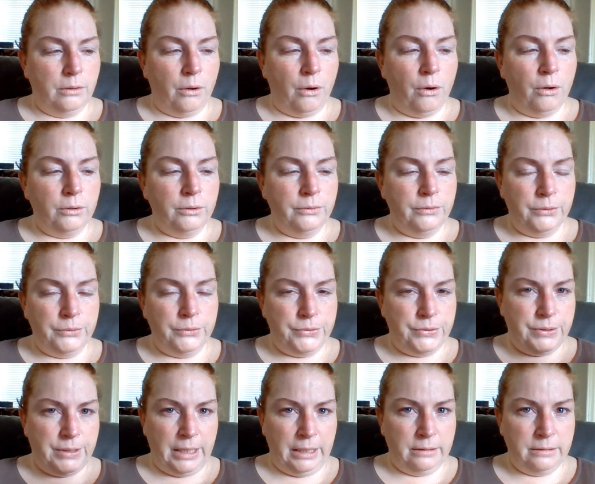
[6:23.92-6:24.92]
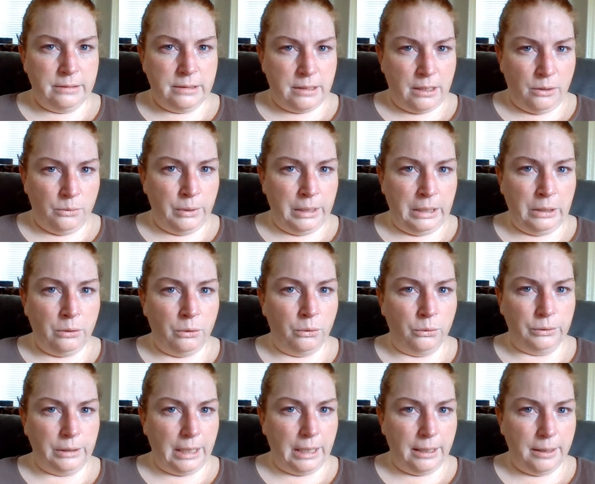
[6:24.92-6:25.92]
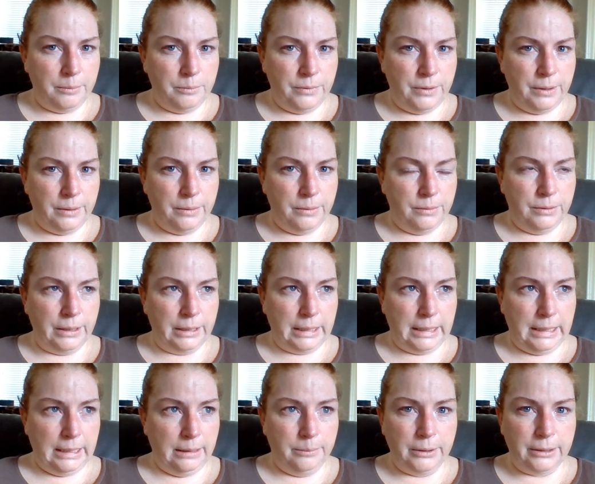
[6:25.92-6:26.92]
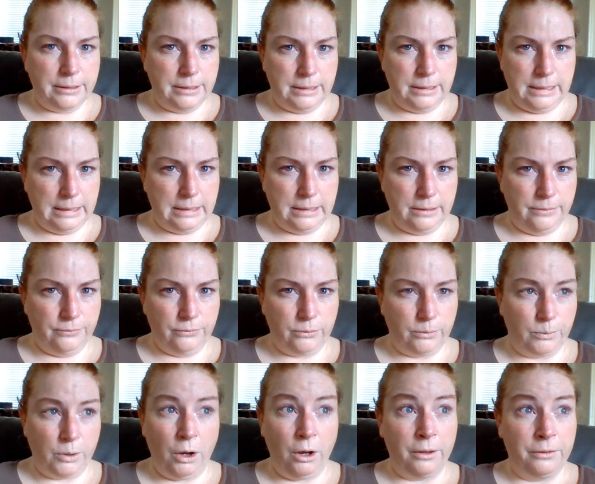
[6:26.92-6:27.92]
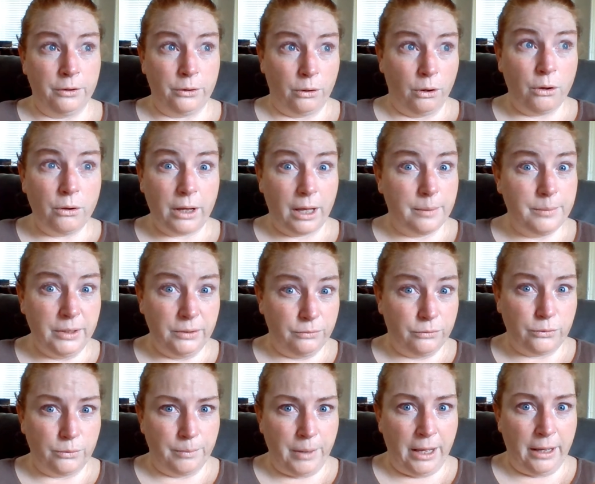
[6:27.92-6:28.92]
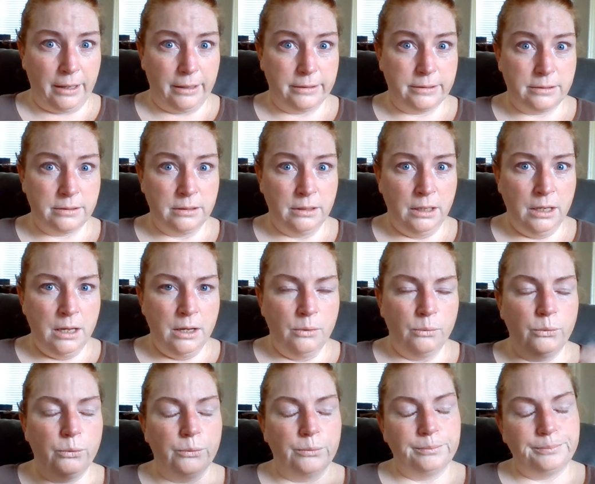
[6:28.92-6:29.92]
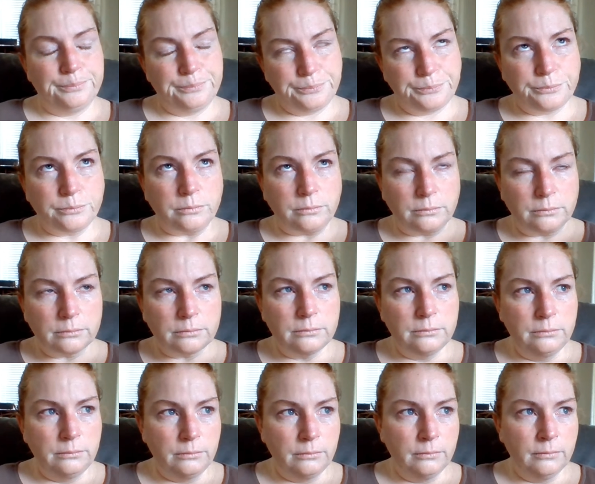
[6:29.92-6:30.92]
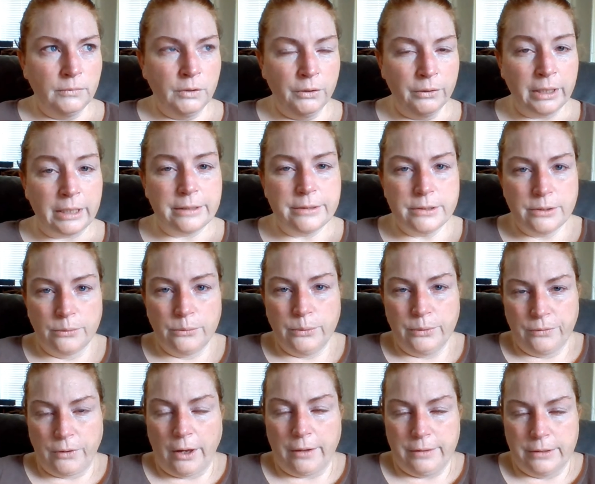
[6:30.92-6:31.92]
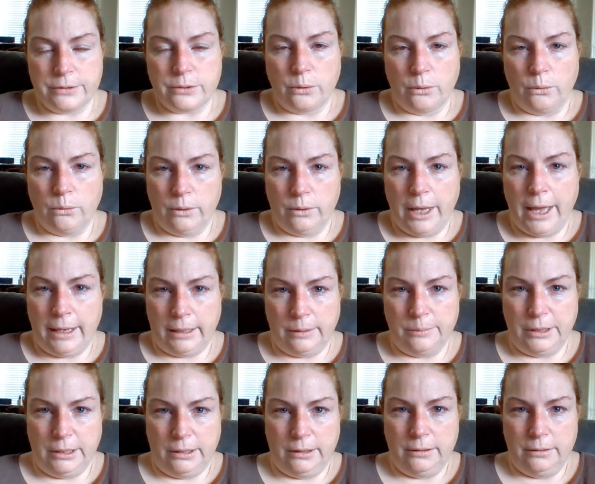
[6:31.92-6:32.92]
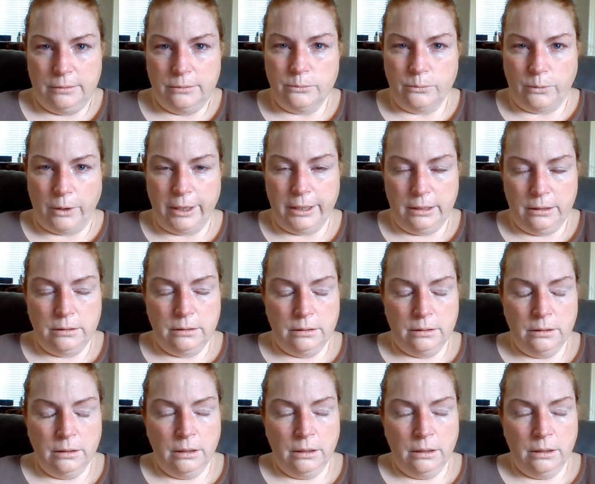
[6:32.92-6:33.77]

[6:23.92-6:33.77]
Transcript: All of those things that we hold up that keep us distant from God, they're all coming from us. Well, okay, so we've got this whole enemy, right?